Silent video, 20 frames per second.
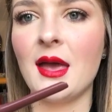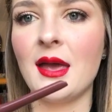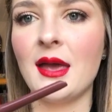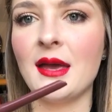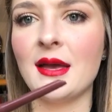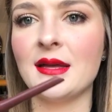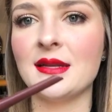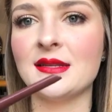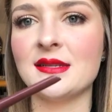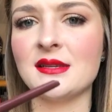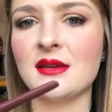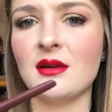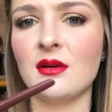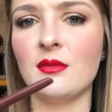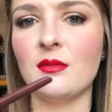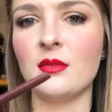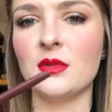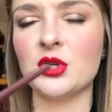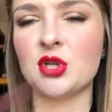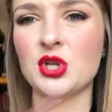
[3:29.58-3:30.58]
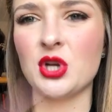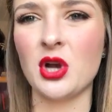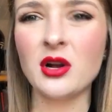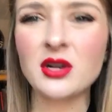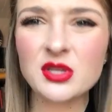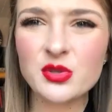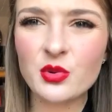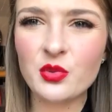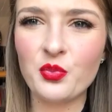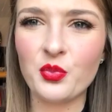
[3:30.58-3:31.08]
and
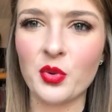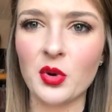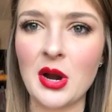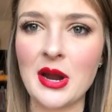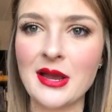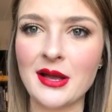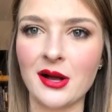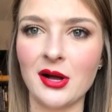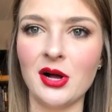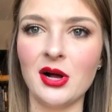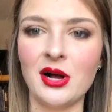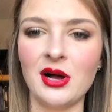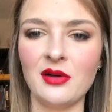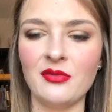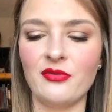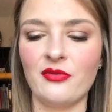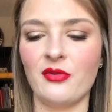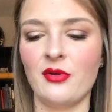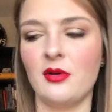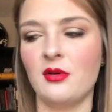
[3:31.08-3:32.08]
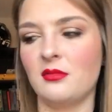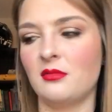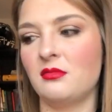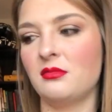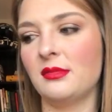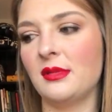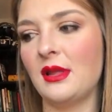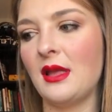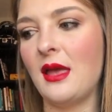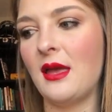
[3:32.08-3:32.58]
chunks would break off,
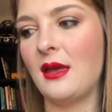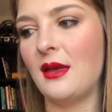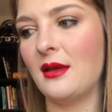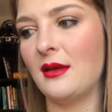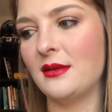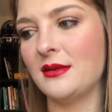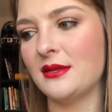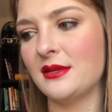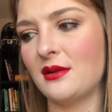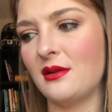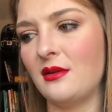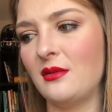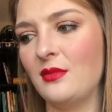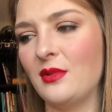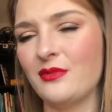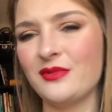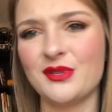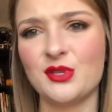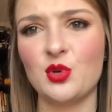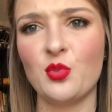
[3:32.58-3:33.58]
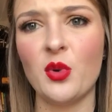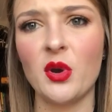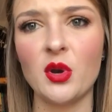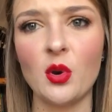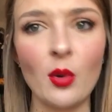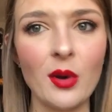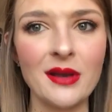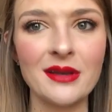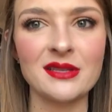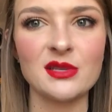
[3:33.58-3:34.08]
and it was super
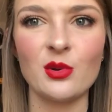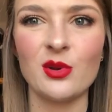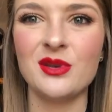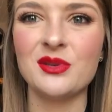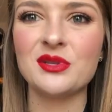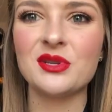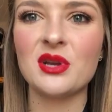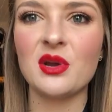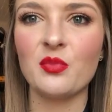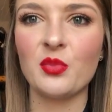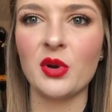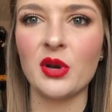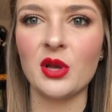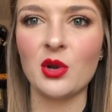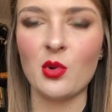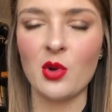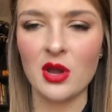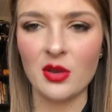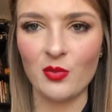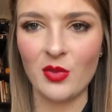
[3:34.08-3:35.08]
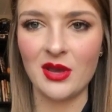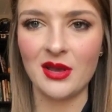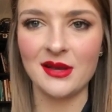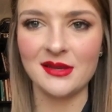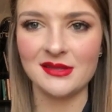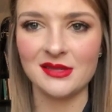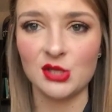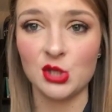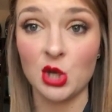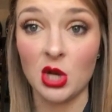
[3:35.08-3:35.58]
annoying. So I used it up pretty quick
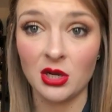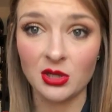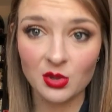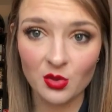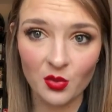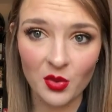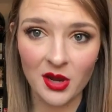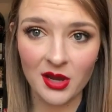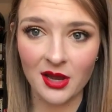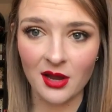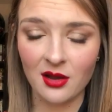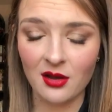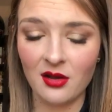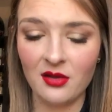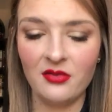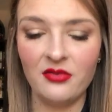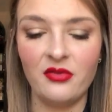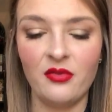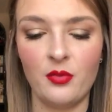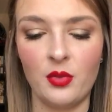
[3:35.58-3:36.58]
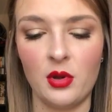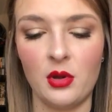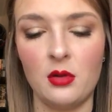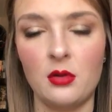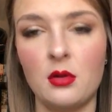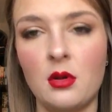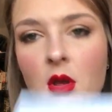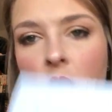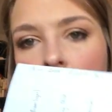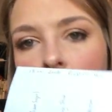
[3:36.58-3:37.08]
because the chunks were breaking off, but